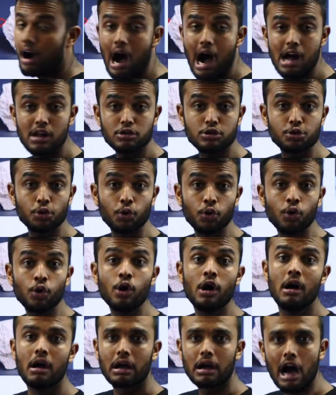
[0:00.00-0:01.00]

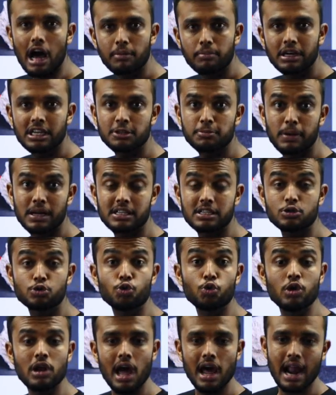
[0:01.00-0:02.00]
also carbon is present,
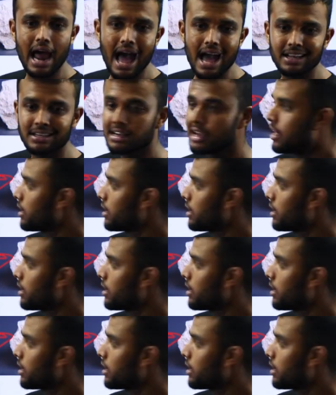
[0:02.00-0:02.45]
sunna, right?